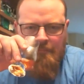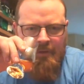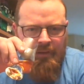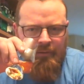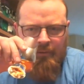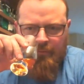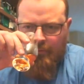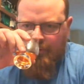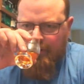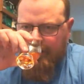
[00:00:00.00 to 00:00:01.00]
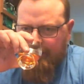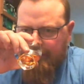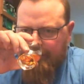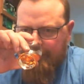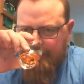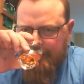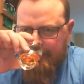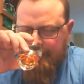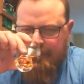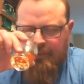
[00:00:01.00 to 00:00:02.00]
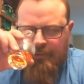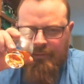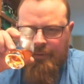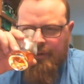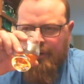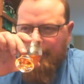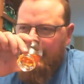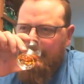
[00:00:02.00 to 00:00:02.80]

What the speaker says: It's Laphroaig, but sweeter.